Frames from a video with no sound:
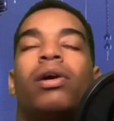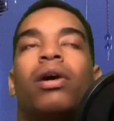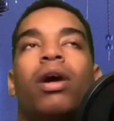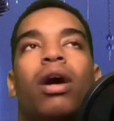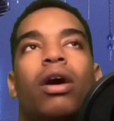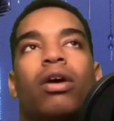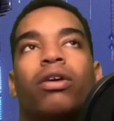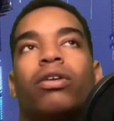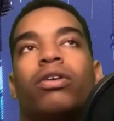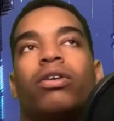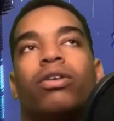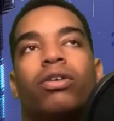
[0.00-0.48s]

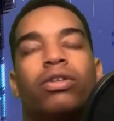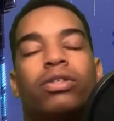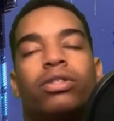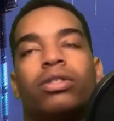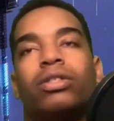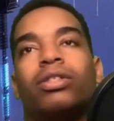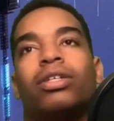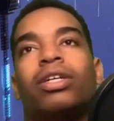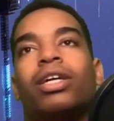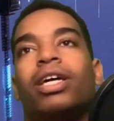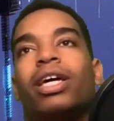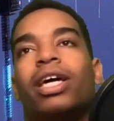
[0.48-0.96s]
I don't know.
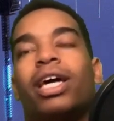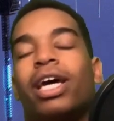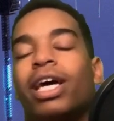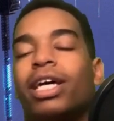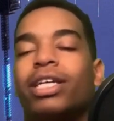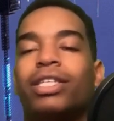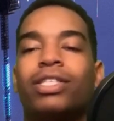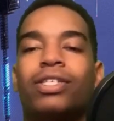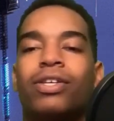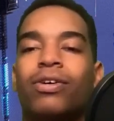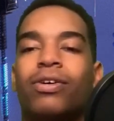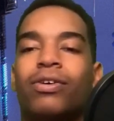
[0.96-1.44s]

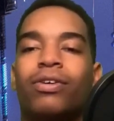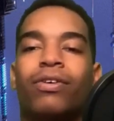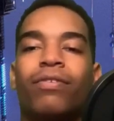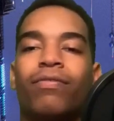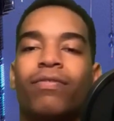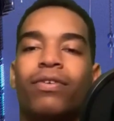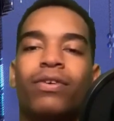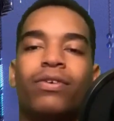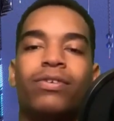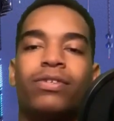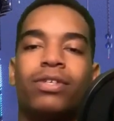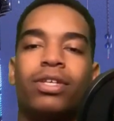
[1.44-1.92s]
It's so
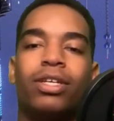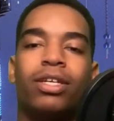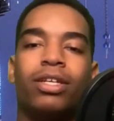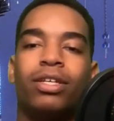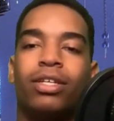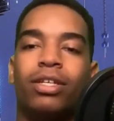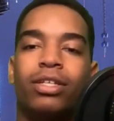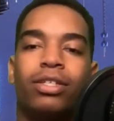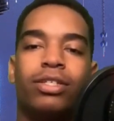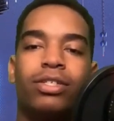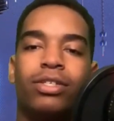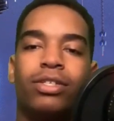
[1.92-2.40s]
confusing
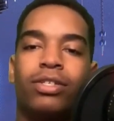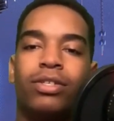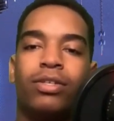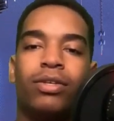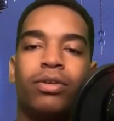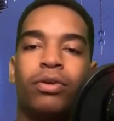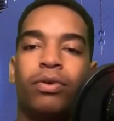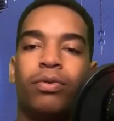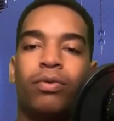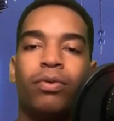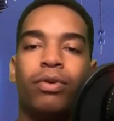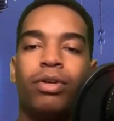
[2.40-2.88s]
and it's
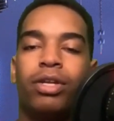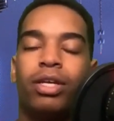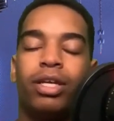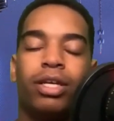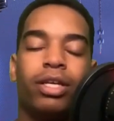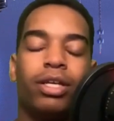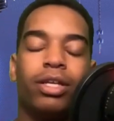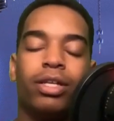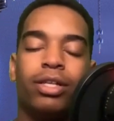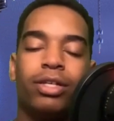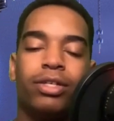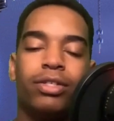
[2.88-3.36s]

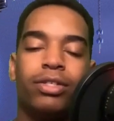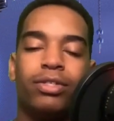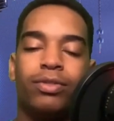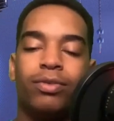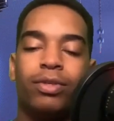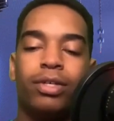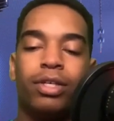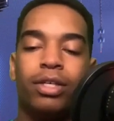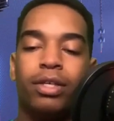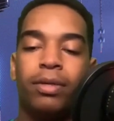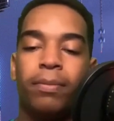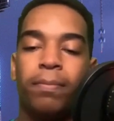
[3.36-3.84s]
ridiculous,
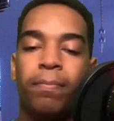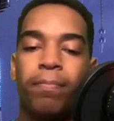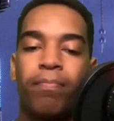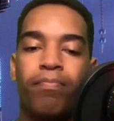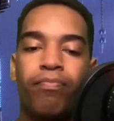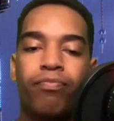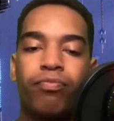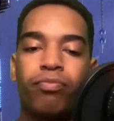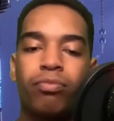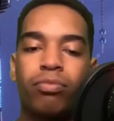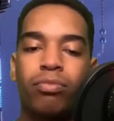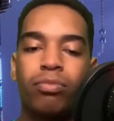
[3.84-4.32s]
really.
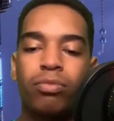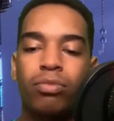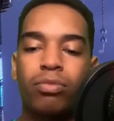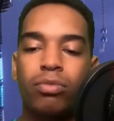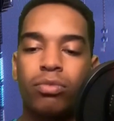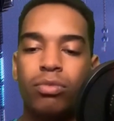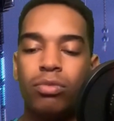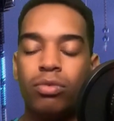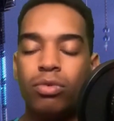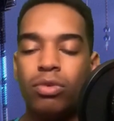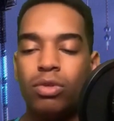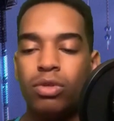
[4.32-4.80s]

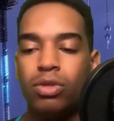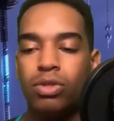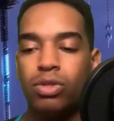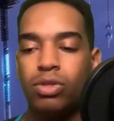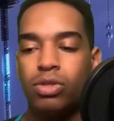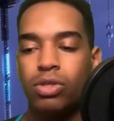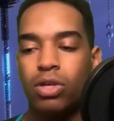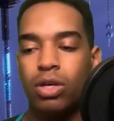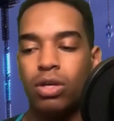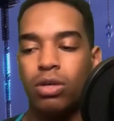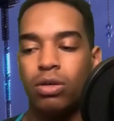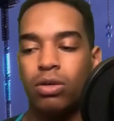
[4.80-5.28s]

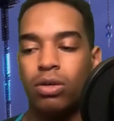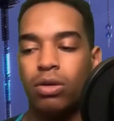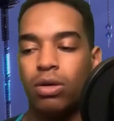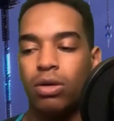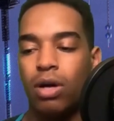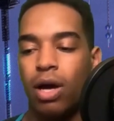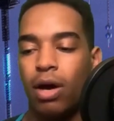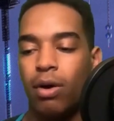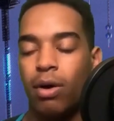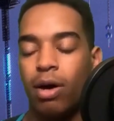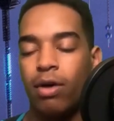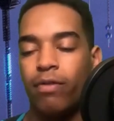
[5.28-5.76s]
So,
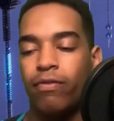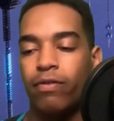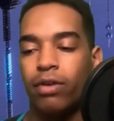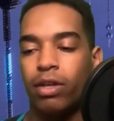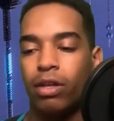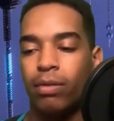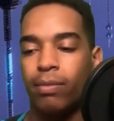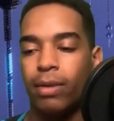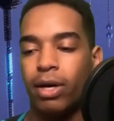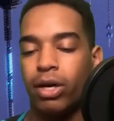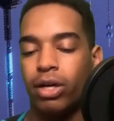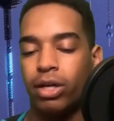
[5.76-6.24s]
how I
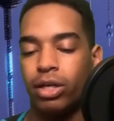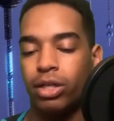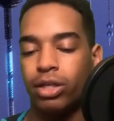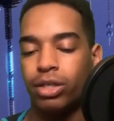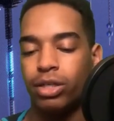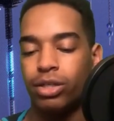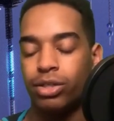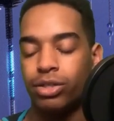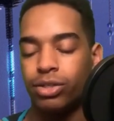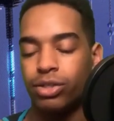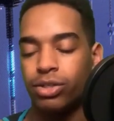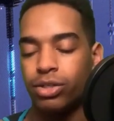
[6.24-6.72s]
feel about it
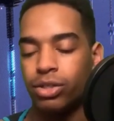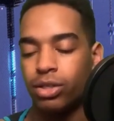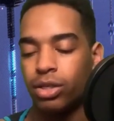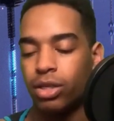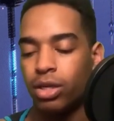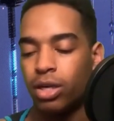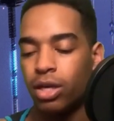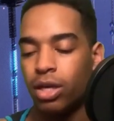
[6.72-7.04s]
is,